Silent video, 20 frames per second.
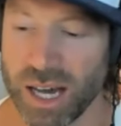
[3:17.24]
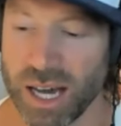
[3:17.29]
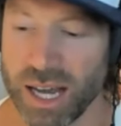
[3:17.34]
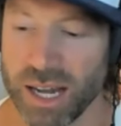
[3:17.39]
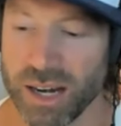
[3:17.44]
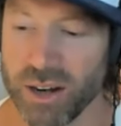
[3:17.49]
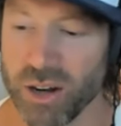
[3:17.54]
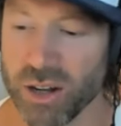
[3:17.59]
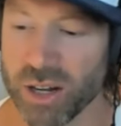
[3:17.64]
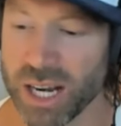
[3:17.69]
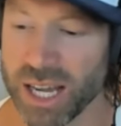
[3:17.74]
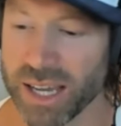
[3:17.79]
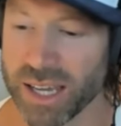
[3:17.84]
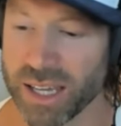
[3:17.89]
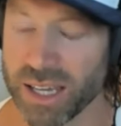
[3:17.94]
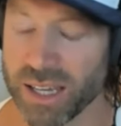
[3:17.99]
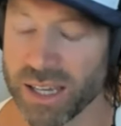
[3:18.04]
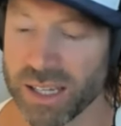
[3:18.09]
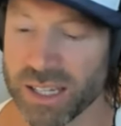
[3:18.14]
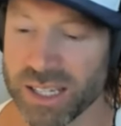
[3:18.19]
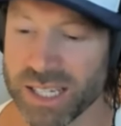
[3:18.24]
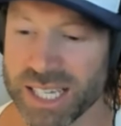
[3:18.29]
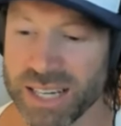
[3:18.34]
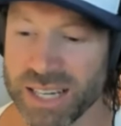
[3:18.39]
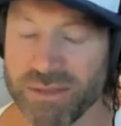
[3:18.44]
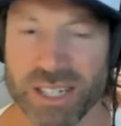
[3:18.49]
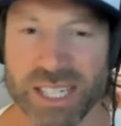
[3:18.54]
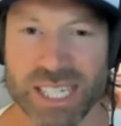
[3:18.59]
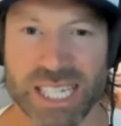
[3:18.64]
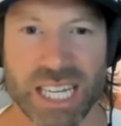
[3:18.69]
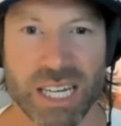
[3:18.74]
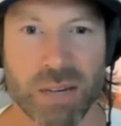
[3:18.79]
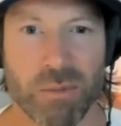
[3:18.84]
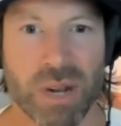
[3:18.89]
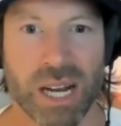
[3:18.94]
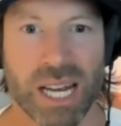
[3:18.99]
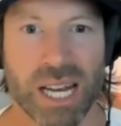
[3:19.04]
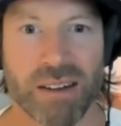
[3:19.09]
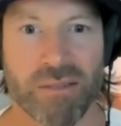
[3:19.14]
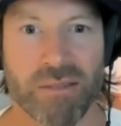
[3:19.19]
I don't know, like 17
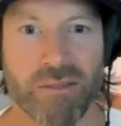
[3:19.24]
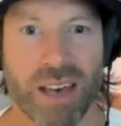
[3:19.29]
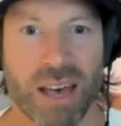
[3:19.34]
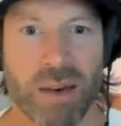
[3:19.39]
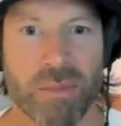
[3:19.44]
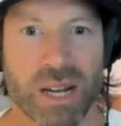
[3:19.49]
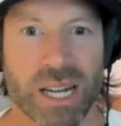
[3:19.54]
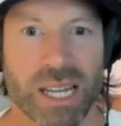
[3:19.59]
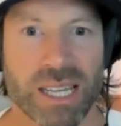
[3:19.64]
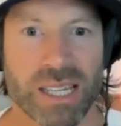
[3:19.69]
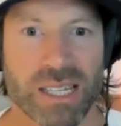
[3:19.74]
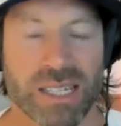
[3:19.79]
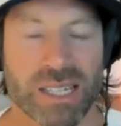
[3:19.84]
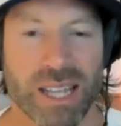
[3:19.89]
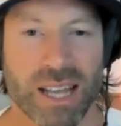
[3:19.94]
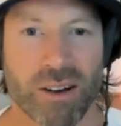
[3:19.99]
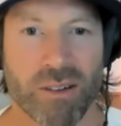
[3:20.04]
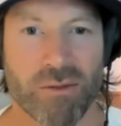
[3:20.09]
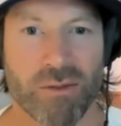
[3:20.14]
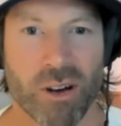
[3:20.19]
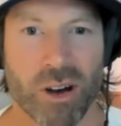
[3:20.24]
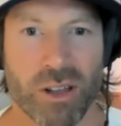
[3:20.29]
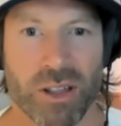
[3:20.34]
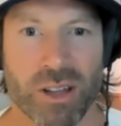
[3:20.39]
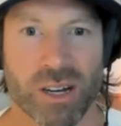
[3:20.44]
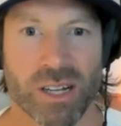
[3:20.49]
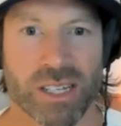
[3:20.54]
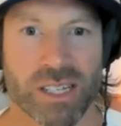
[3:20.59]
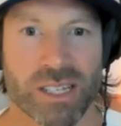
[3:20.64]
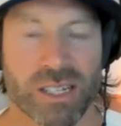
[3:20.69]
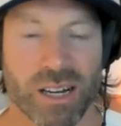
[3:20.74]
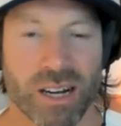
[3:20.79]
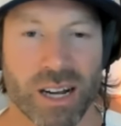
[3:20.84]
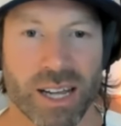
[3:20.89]
million families that are fatherless,